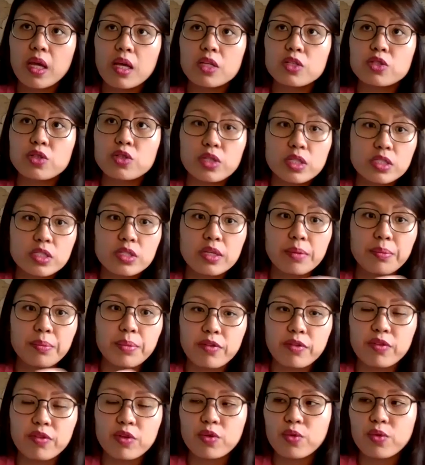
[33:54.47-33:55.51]
So this is going to be
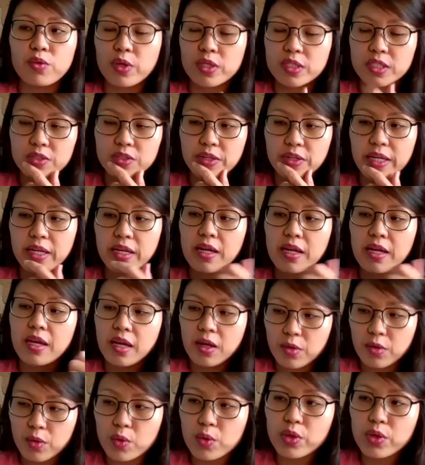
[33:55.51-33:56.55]
a few questions, right?
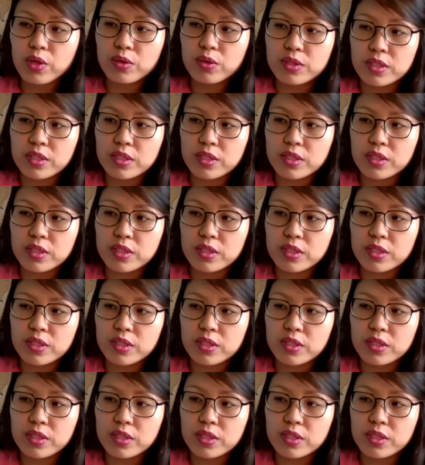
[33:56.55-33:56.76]
Who do you